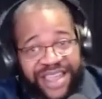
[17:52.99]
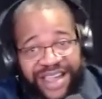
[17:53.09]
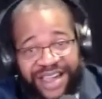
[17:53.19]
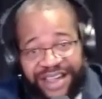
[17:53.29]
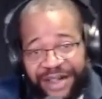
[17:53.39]

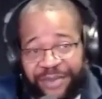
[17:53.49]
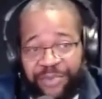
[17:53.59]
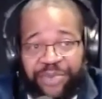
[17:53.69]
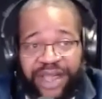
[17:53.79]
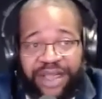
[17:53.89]

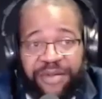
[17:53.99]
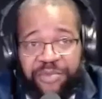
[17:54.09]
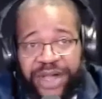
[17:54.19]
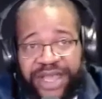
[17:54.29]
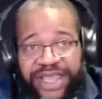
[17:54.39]
But
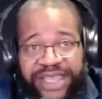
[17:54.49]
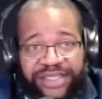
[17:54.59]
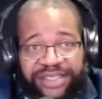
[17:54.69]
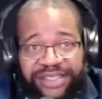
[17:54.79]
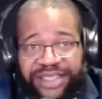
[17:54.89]

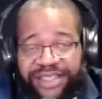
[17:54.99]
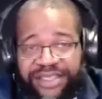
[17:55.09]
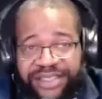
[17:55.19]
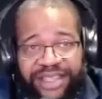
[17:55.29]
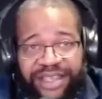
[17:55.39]
it's
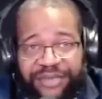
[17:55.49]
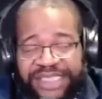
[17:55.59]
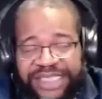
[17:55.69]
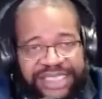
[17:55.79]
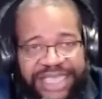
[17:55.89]

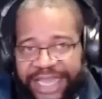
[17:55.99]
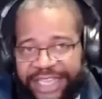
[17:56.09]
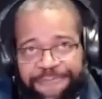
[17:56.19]
exciting.